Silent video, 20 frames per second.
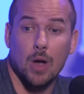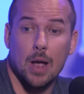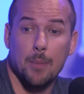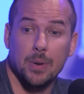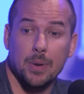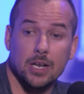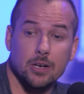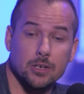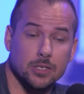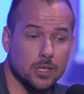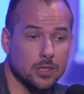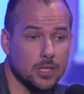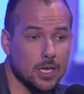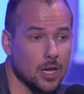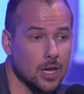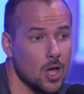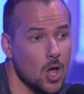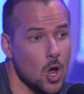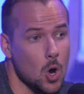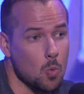right? But here's the
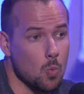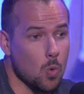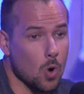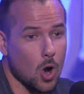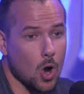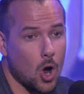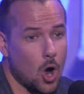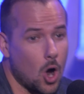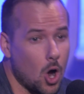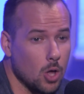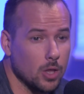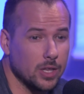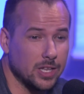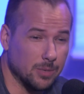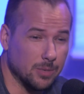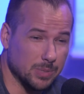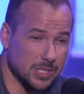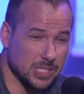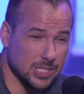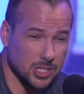thing. We're all in
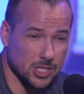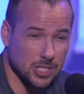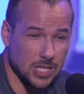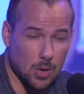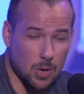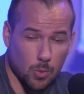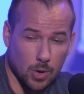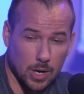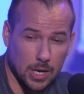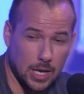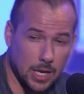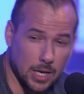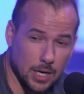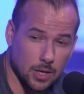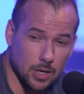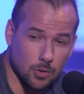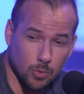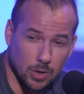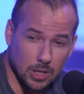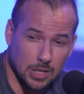the position that we're in
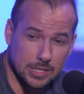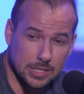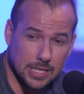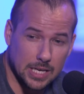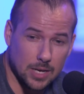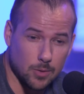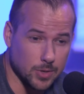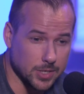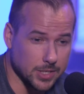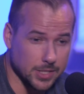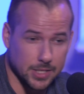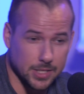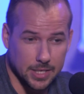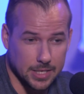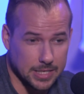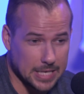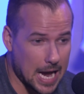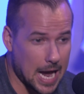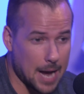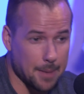in real estate, which is in
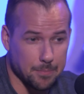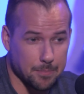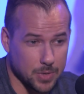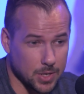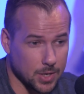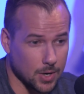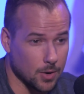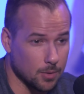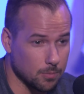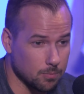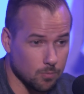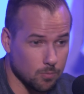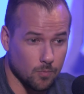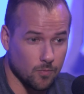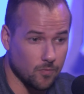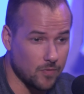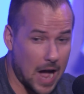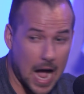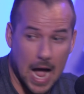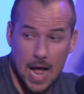the top, you know,
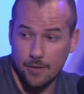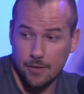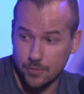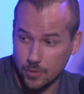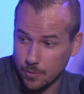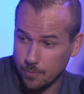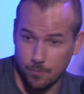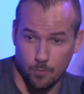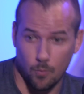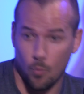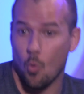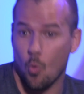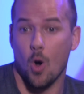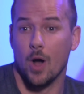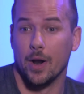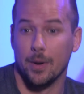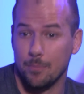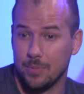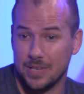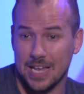five to
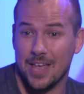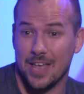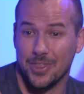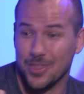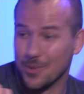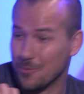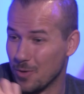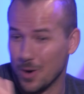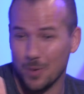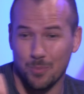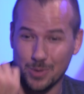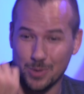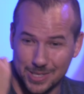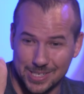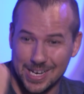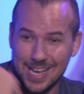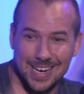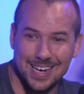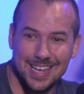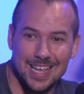one tenth of one mm-hmm.
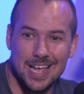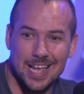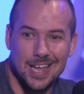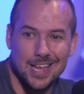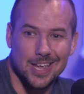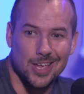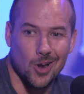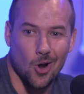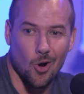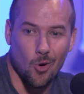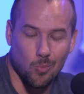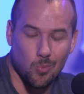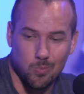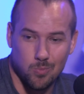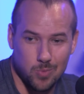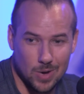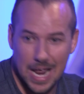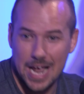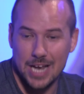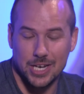percent, yeah. you know,
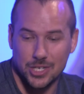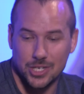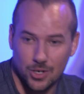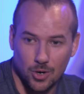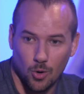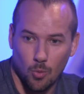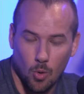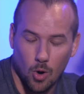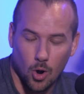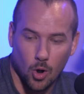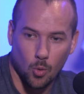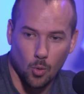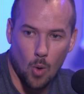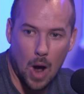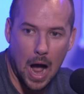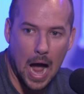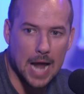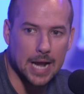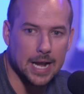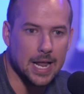nation or
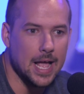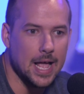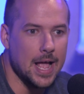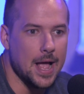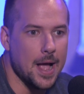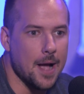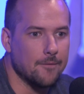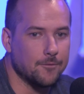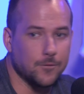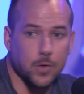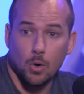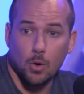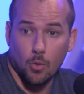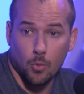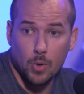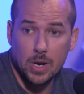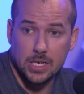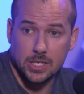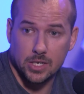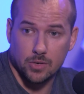worldwide mm-hmm. for a
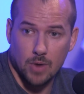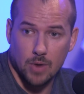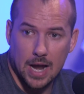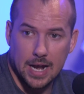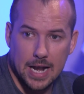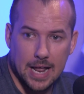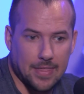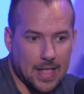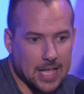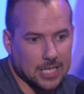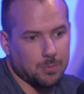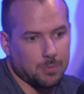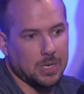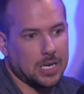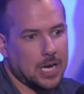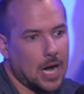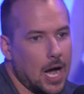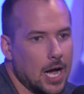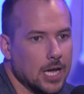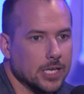reason, right? And that's
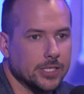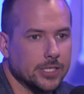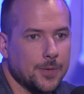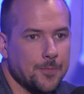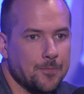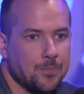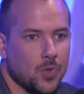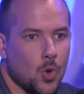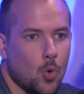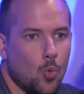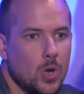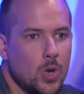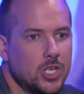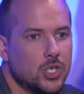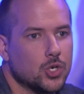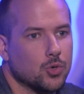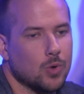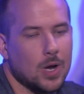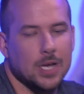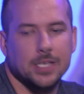because we
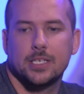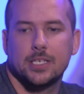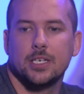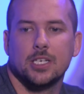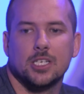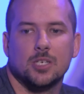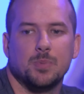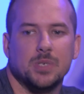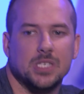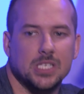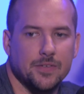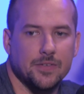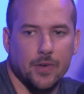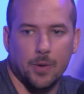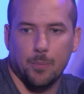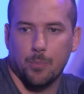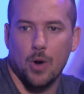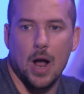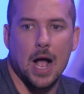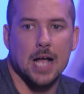trusted a
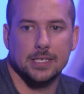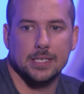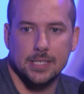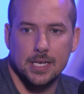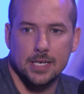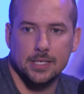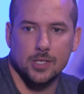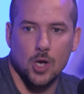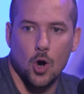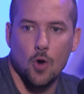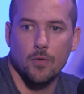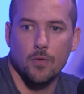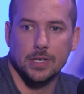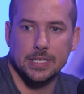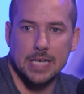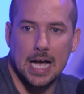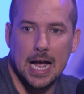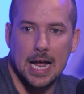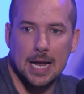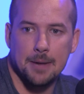specific process over
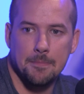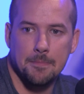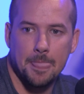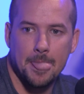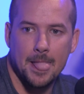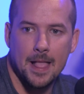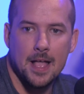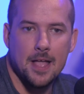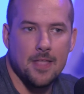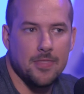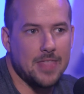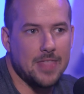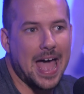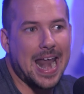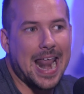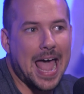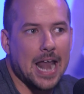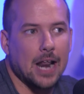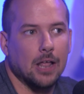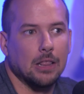time
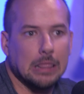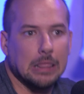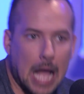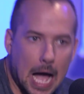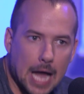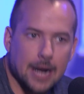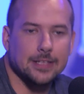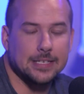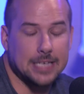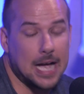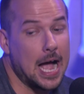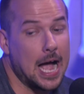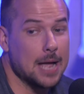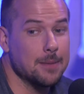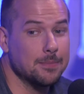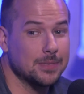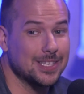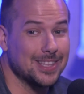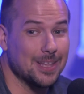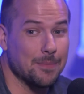that at a lot of
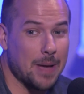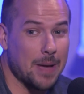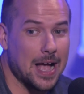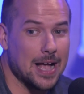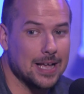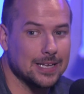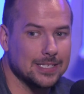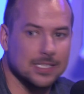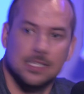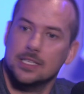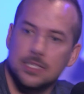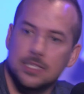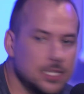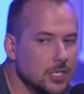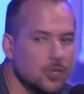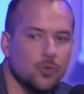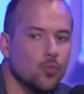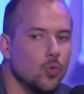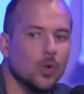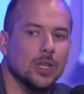times in the past
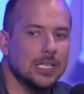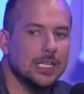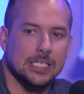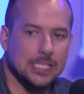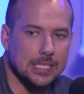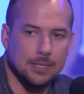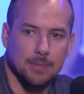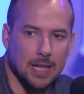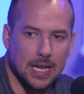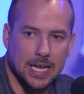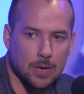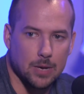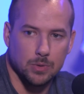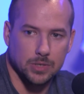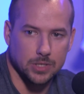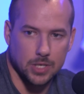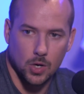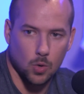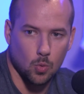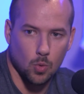didn't really seem like it
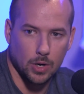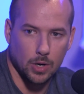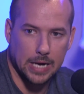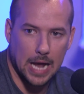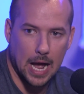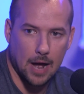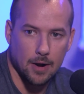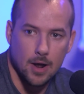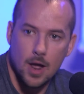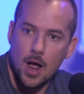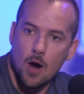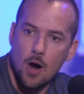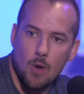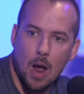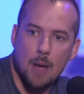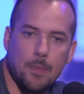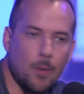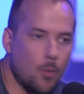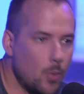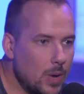was going to work out, yeah.
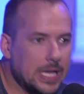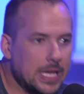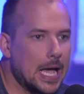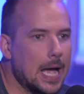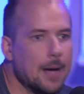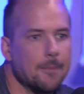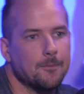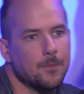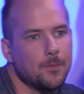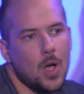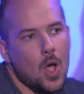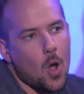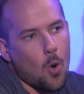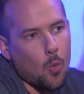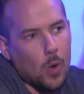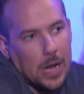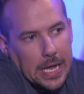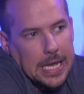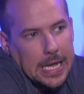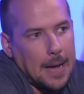But we kept
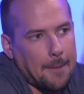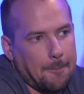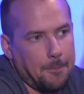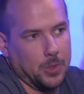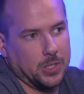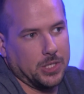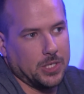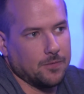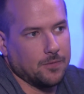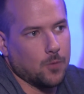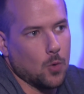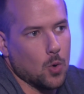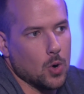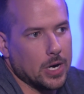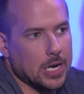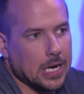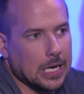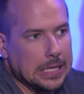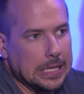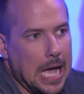we kept pushing
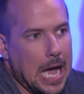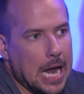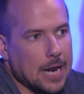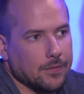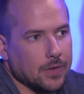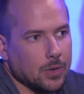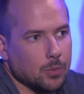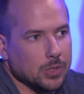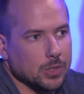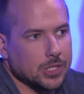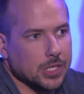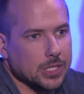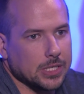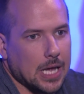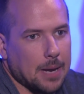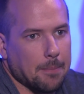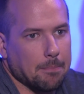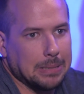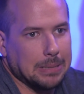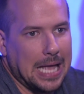forward, and a lot of it was just
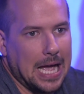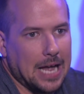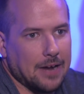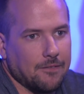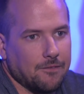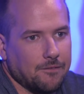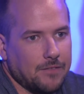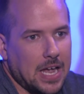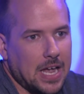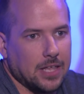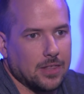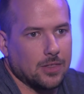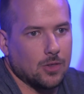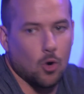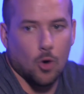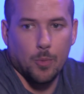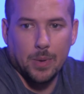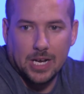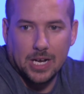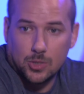on blind faith
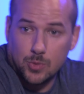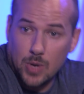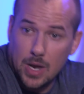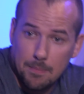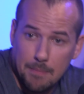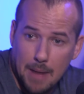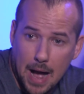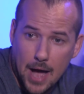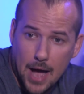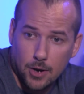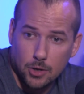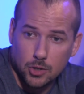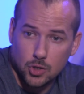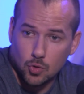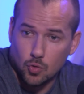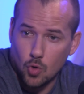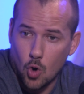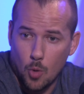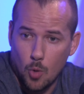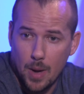or because we had models
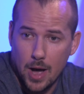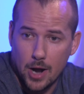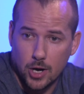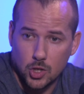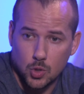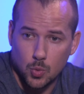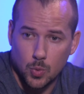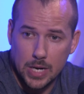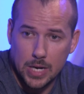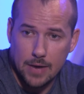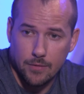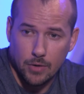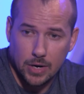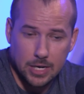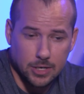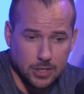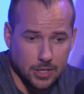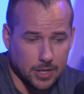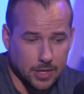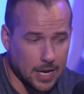or role models or whatever. And
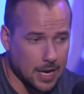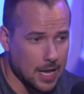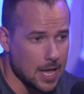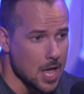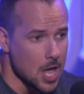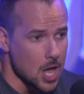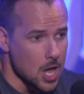here's the thing.